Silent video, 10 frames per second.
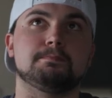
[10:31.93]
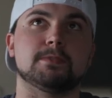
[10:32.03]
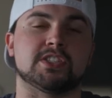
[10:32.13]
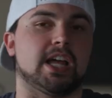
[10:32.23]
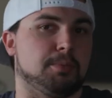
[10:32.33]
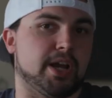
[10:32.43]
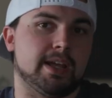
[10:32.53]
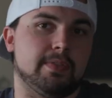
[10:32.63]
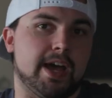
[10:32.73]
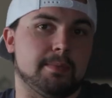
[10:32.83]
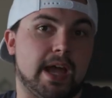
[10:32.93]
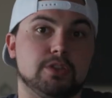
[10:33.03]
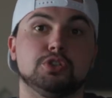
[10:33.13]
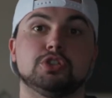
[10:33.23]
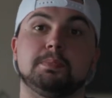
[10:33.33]
celebrating that. And
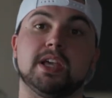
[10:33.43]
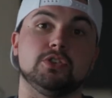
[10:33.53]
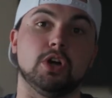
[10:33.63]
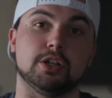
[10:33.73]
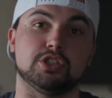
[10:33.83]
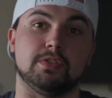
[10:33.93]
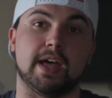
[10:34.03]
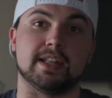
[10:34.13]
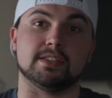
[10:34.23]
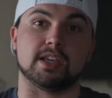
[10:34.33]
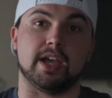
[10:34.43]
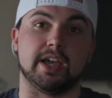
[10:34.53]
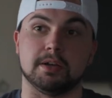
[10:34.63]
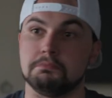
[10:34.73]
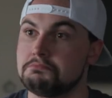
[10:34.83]
you should be acknowledging that and
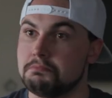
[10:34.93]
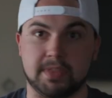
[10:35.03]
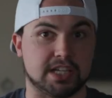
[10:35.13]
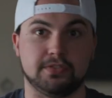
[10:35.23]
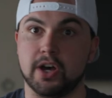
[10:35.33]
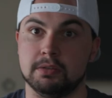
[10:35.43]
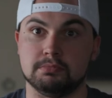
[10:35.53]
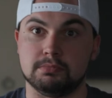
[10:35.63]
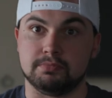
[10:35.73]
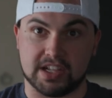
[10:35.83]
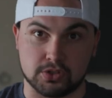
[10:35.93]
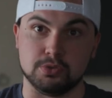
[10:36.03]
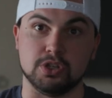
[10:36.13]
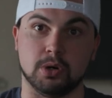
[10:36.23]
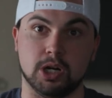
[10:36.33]
saying, that's fine. That's who
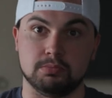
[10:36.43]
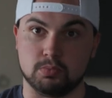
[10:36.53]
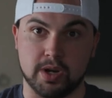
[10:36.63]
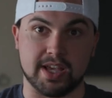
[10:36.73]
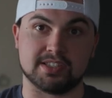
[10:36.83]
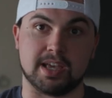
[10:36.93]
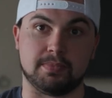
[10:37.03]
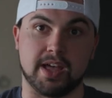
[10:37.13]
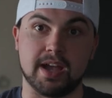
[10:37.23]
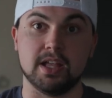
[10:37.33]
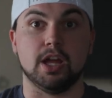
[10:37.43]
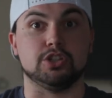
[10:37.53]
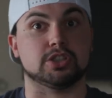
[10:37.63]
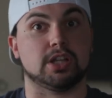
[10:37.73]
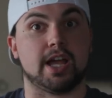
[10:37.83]
you are. We accept that.
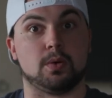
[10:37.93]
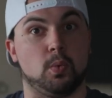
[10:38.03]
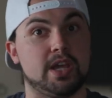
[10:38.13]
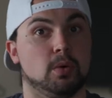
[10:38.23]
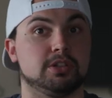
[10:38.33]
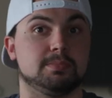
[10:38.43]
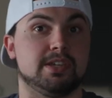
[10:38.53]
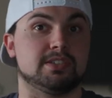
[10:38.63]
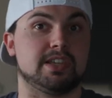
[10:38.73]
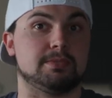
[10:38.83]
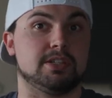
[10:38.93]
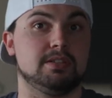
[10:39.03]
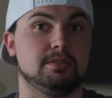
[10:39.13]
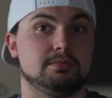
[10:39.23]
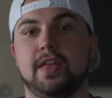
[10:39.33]
Just like we want to be accepted.
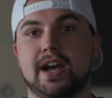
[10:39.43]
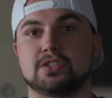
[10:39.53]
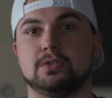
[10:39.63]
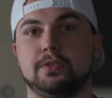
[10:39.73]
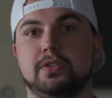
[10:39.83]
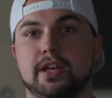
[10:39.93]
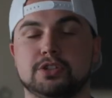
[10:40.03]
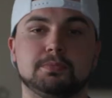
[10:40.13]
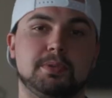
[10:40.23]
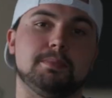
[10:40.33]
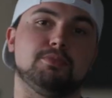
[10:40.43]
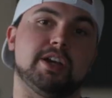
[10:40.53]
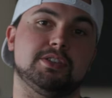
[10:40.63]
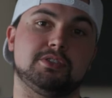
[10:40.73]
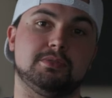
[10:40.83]
That sort of thing should be
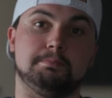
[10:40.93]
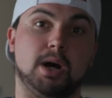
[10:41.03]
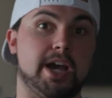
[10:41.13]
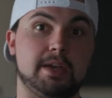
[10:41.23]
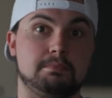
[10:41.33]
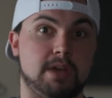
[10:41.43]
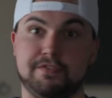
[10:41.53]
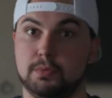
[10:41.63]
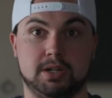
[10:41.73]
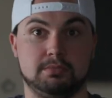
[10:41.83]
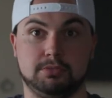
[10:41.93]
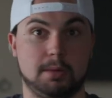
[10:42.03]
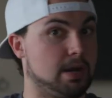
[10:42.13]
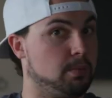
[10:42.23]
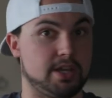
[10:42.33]
embraced by everyone. Don't
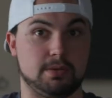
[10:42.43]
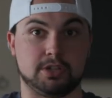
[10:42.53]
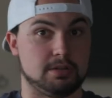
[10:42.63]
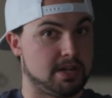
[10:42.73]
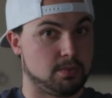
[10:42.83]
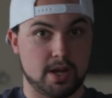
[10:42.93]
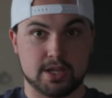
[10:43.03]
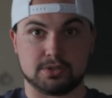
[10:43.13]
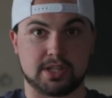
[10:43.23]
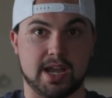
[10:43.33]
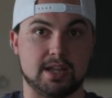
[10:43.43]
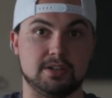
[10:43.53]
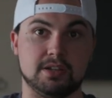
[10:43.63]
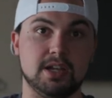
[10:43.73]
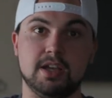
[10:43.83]
matter where you are. Don't matter where you
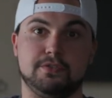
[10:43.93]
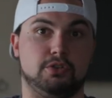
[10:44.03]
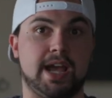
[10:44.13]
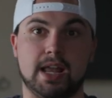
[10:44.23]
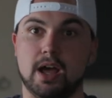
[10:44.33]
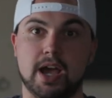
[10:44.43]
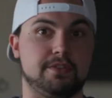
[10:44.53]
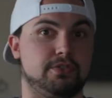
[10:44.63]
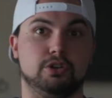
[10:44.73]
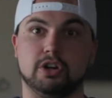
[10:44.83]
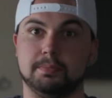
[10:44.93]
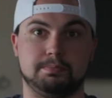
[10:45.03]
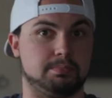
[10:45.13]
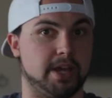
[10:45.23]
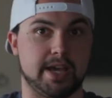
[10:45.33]
stand. If you're an ally, if you're
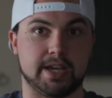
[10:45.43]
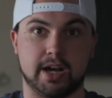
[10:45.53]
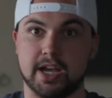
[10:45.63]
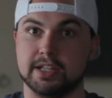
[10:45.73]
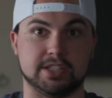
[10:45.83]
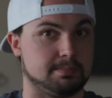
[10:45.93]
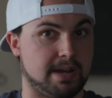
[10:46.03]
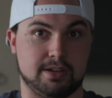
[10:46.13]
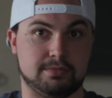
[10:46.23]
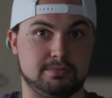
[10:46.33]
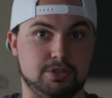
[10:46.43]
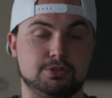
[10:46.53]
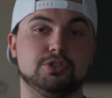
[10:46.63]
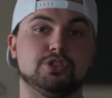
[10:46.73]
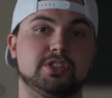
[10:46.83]
a gay guy, it doesn't matter. You
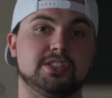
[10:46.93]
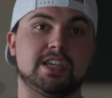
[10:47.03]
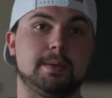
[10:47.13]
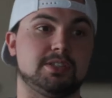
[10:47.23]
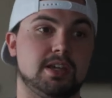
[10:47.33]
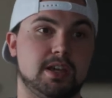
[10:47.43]
should just accept